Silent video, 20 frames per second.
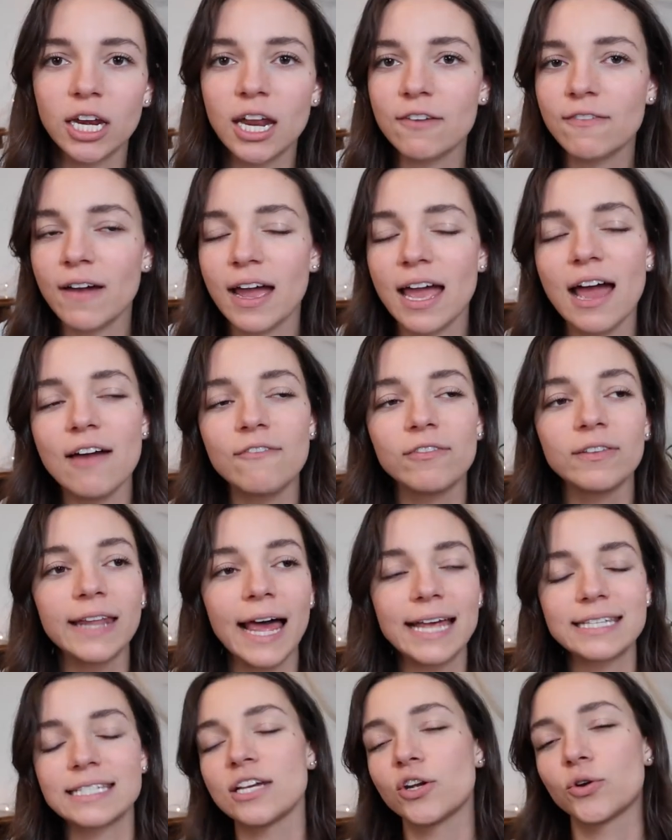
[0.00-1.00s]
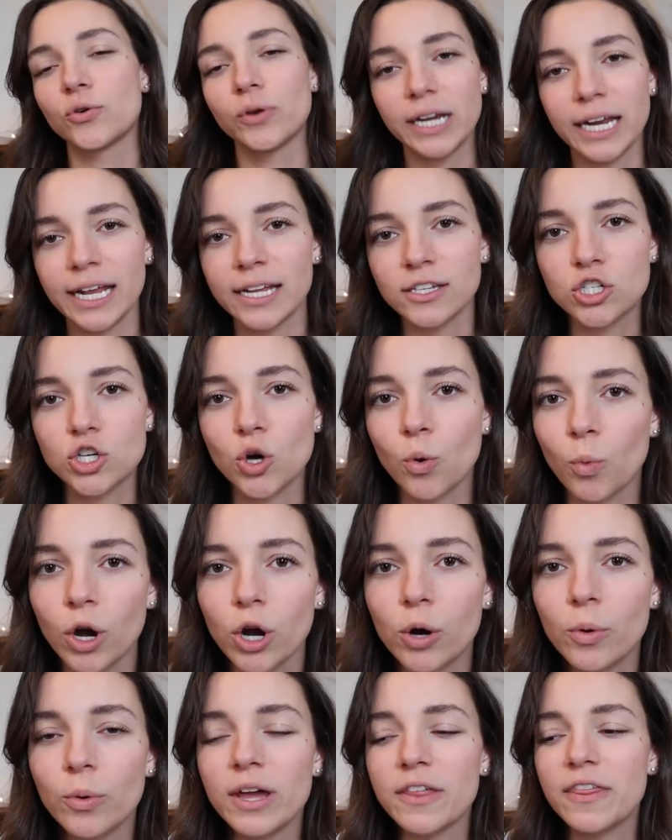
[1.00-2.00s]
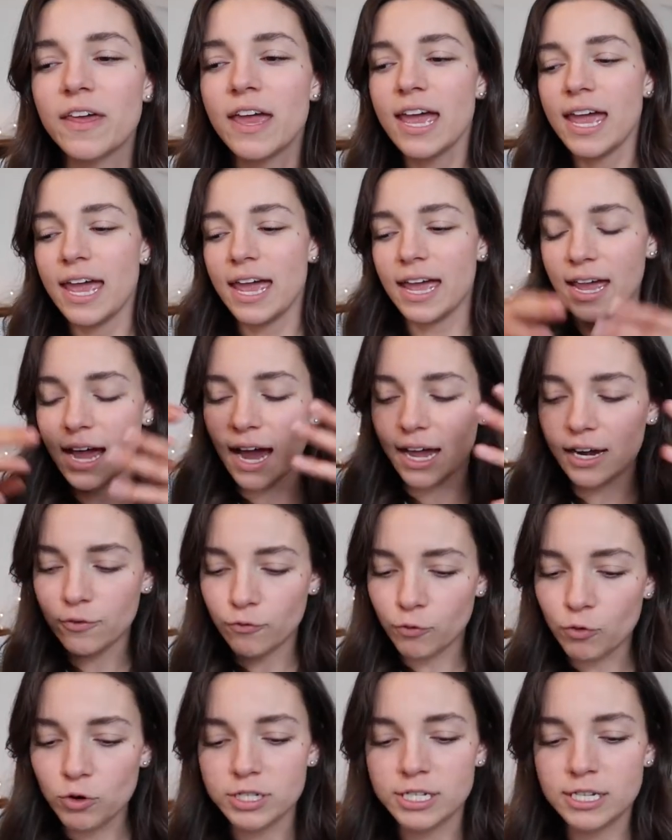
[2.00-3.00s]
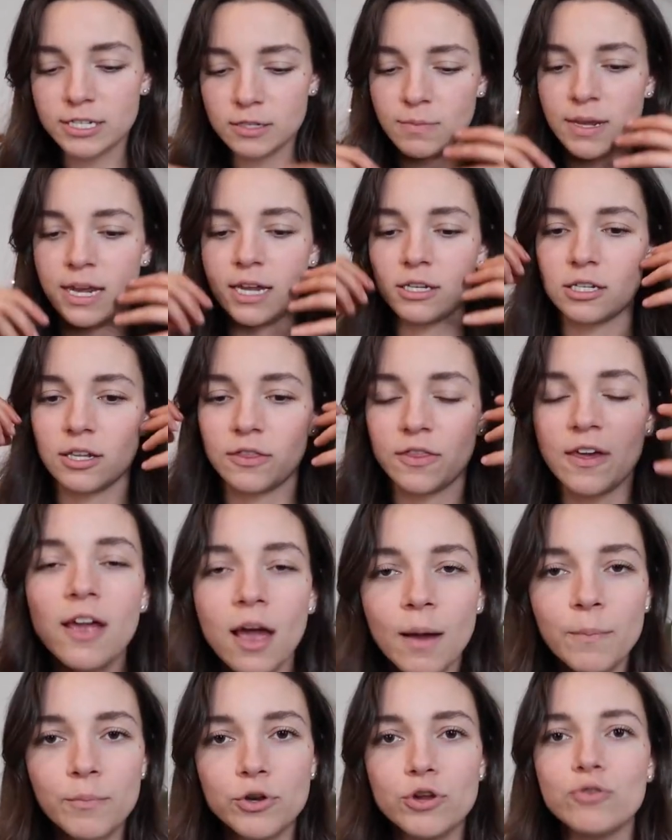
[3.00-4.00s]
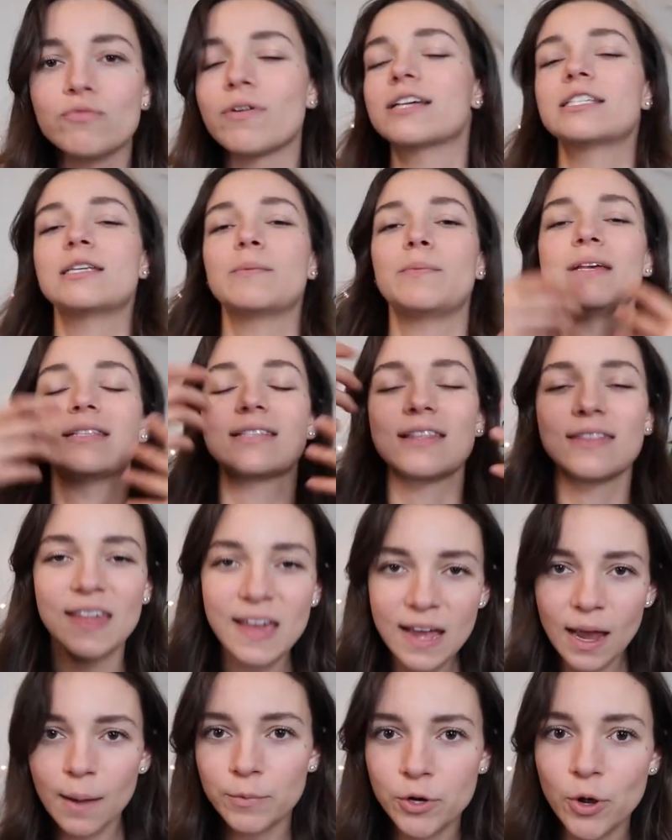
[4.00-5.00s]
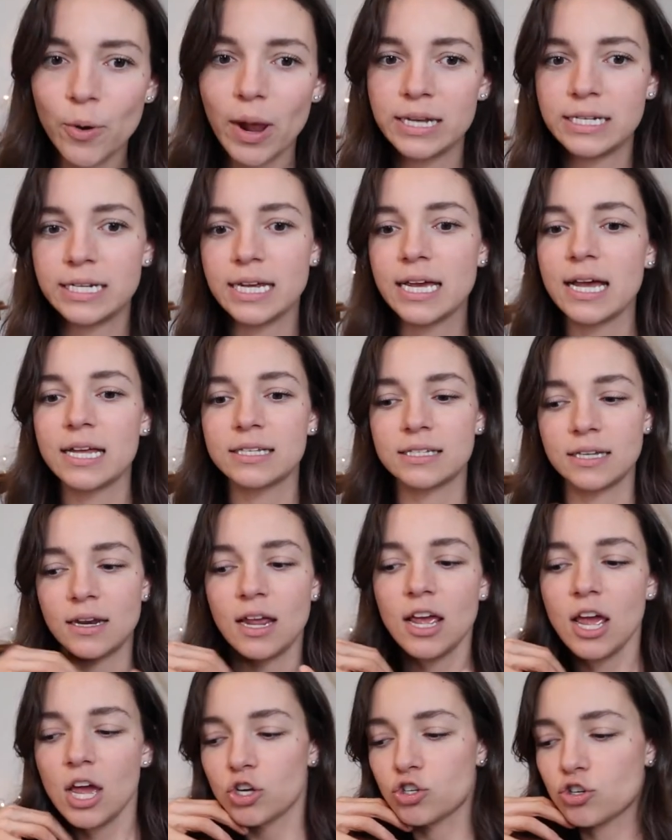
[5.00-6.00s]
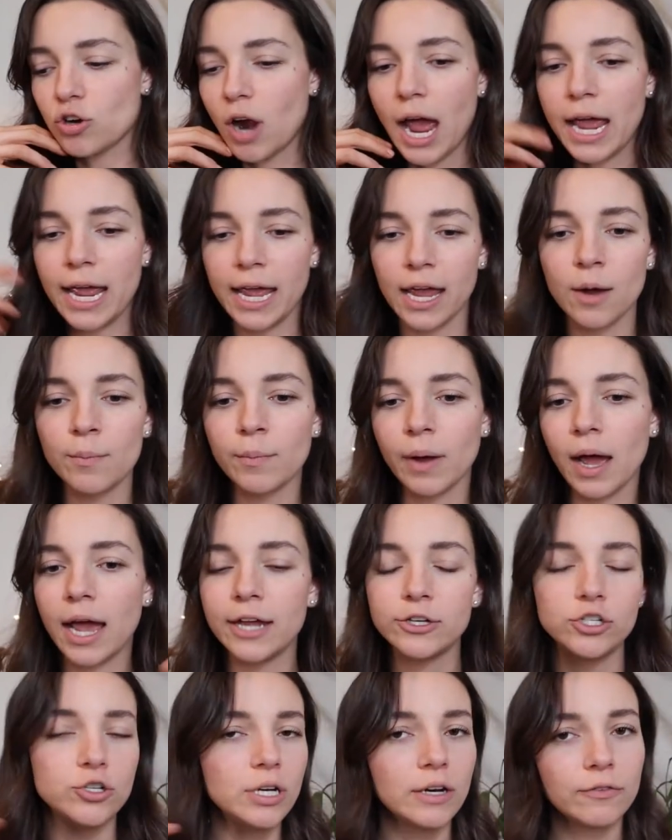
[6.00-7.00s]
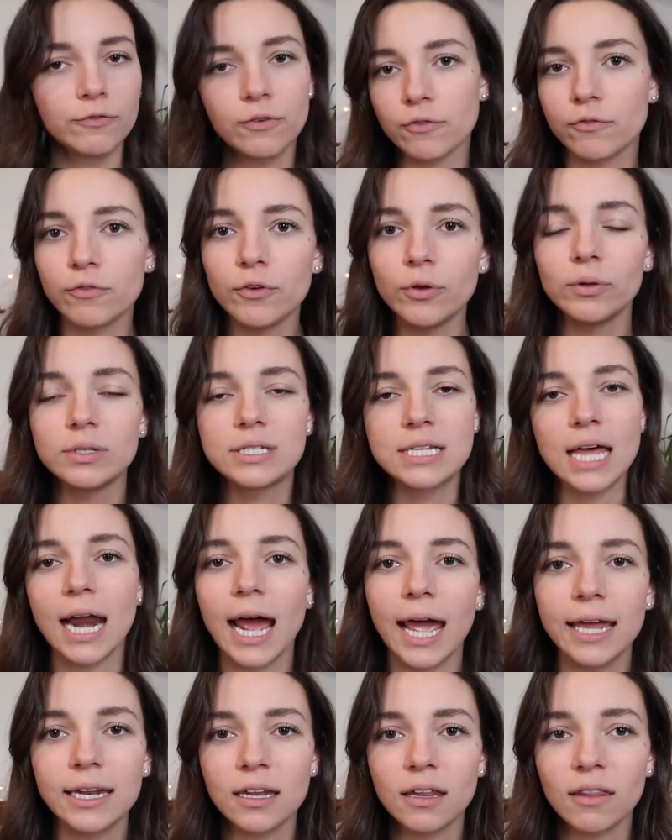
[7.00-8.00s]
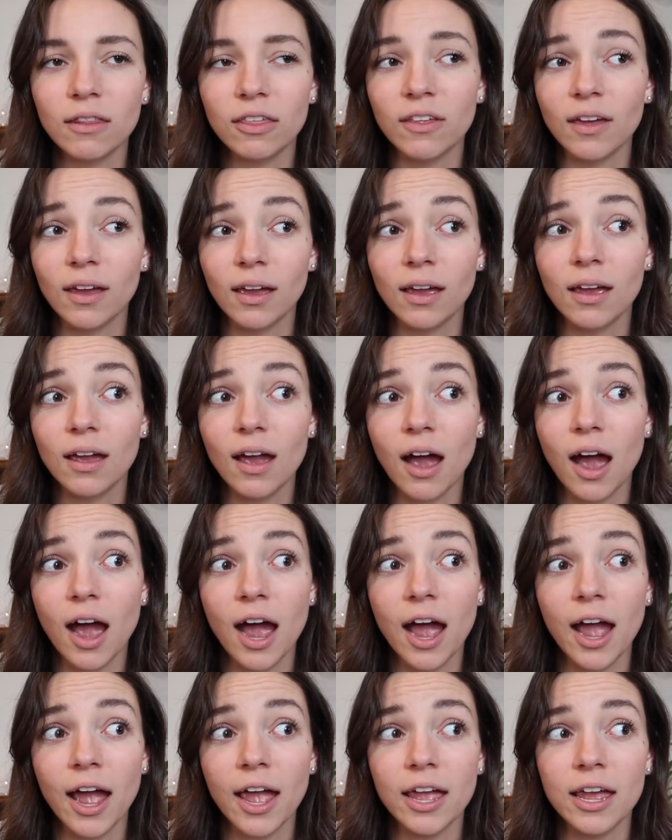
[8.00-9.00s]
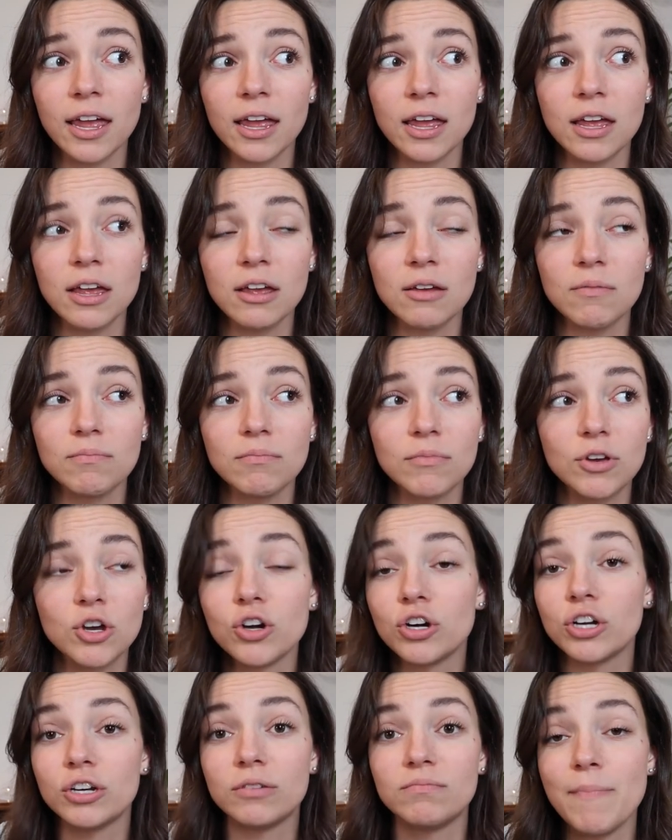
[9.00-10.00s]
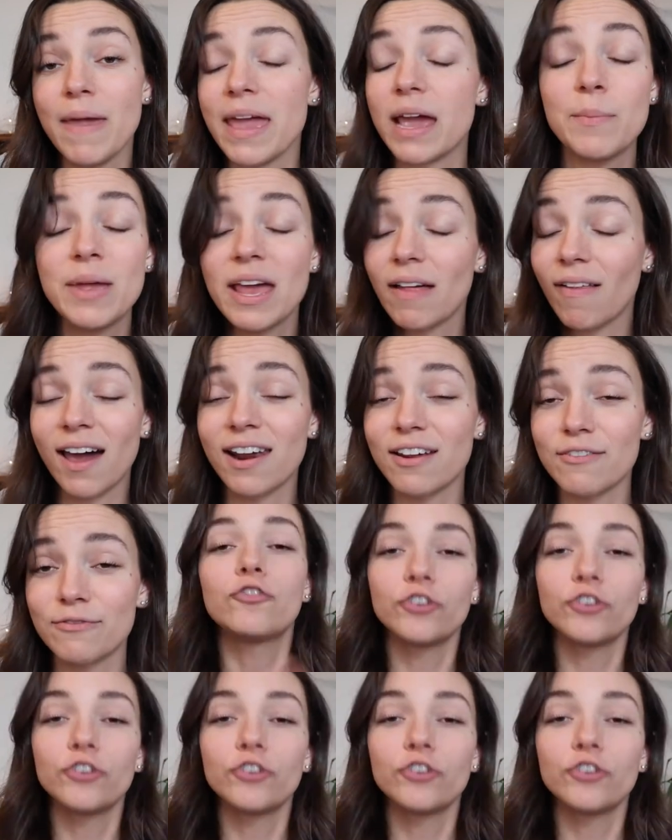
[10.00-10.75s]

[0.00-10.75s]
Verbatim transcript: If I have less ingredients to work with, it kind of forces me to think up new recipes and think up new ideas and try and combine two different foods that I didn't think I could make a meal out of.